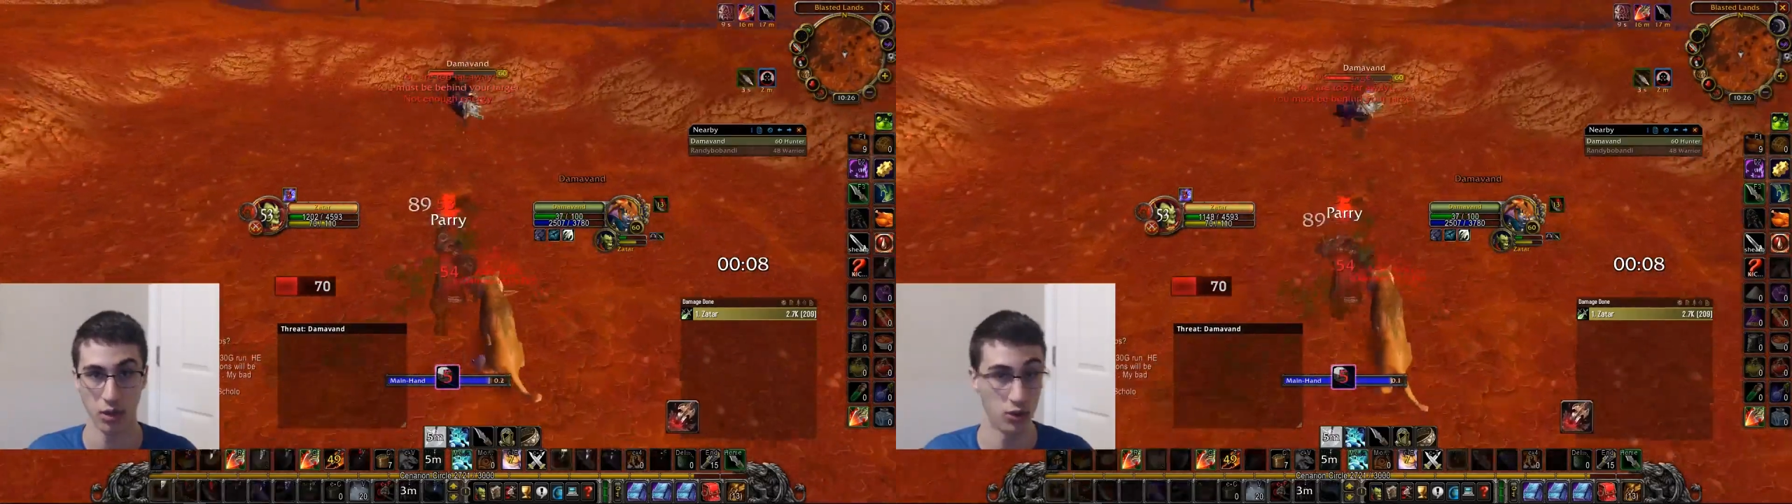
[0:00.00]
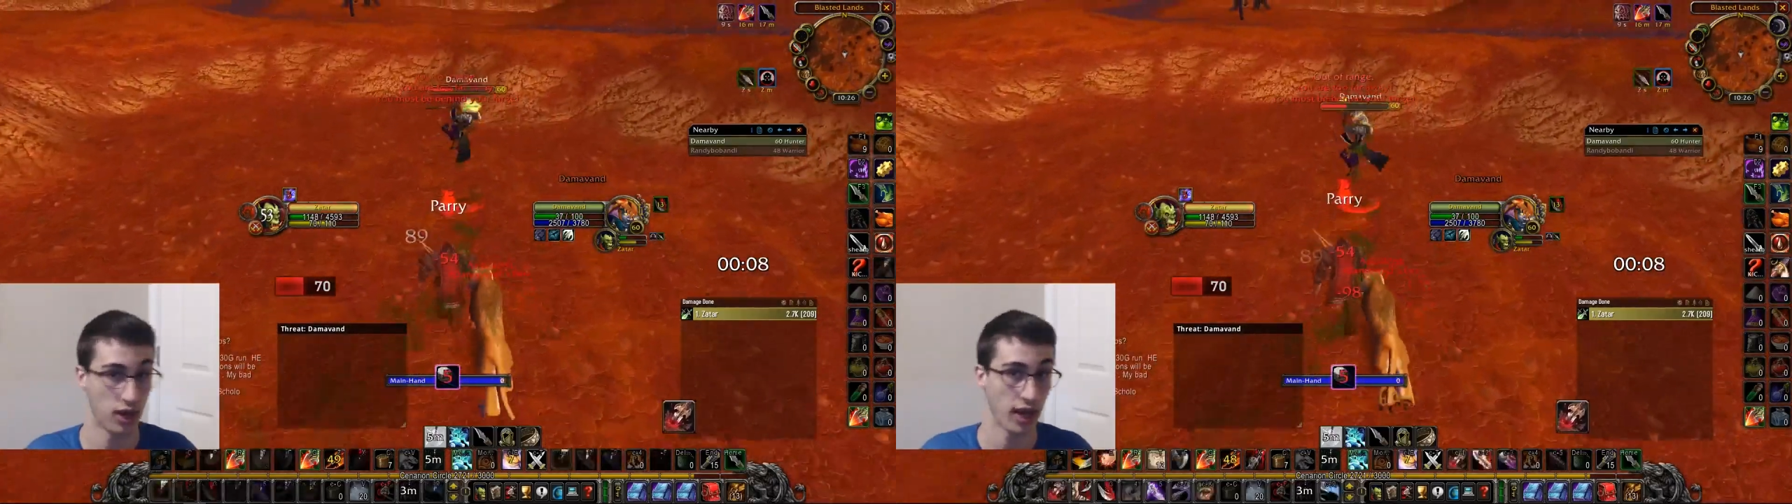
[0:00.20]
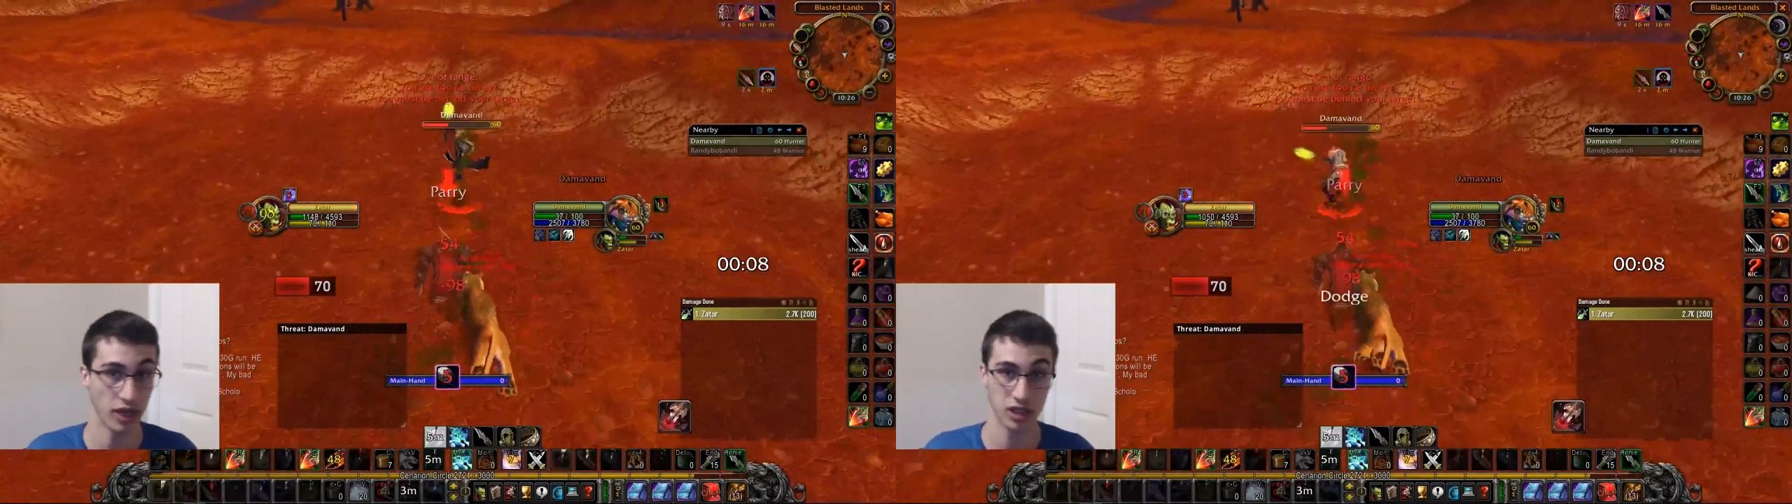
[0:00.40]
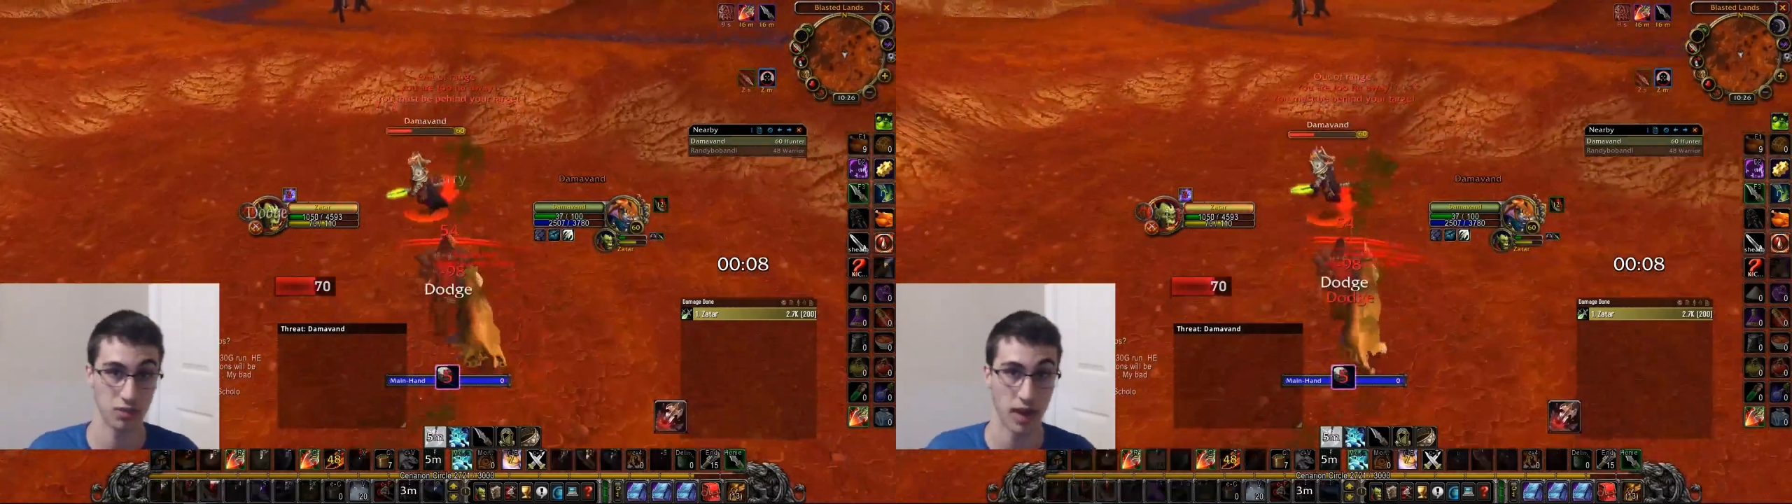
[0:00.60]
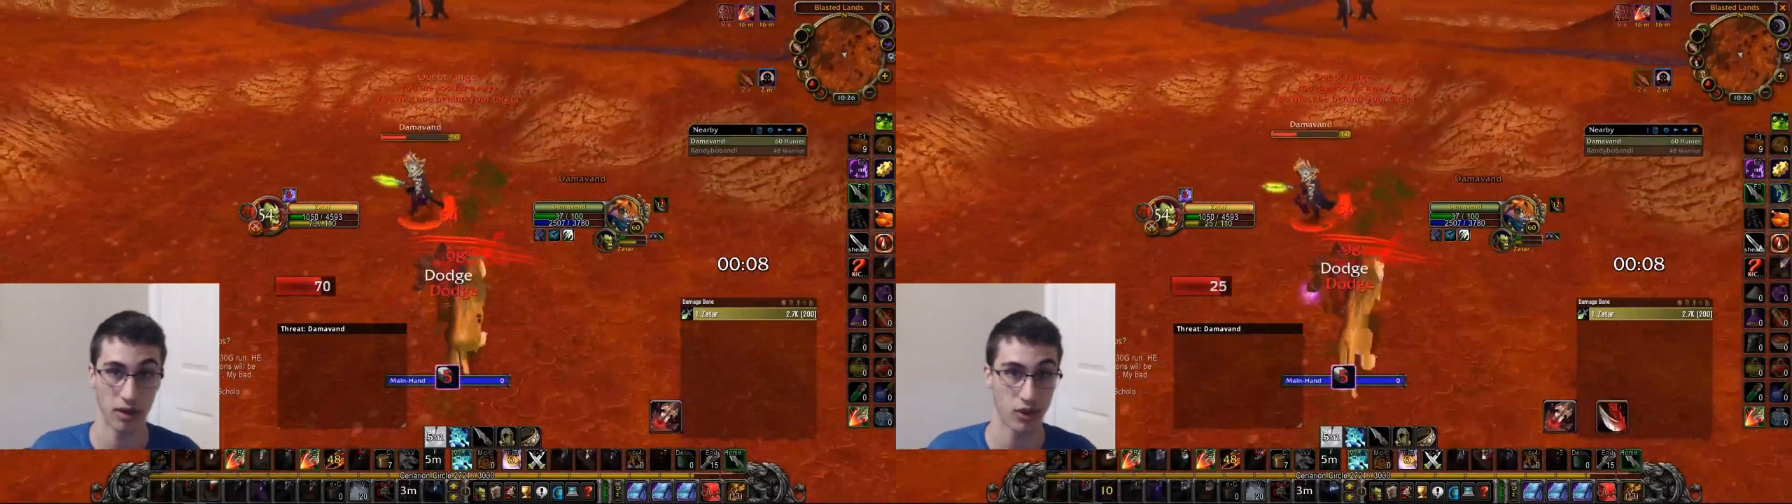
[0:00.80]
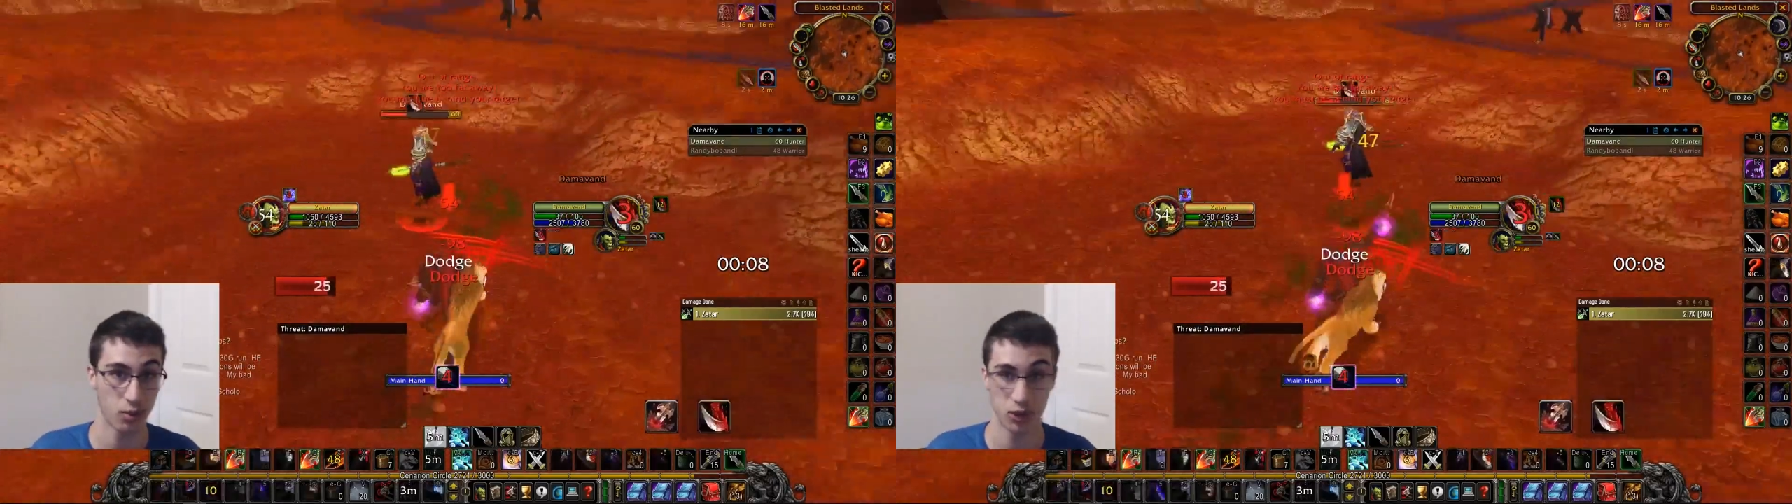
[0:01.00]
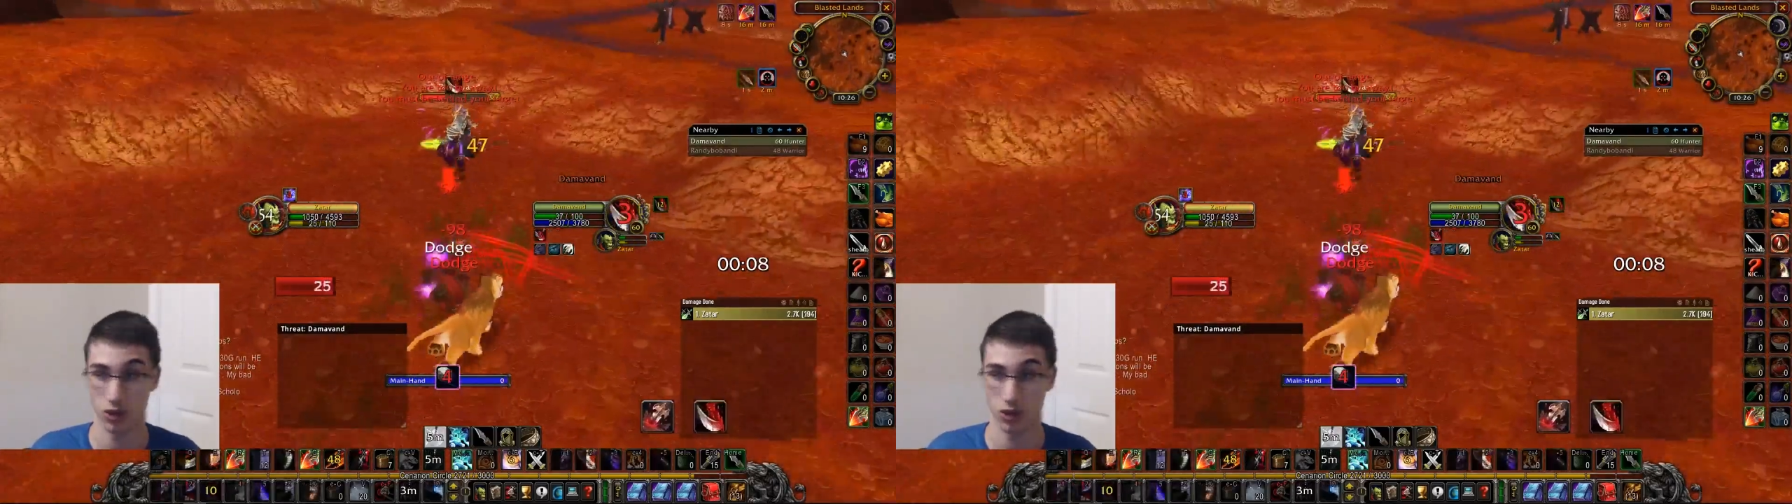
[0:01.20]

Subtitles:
you can just mount up and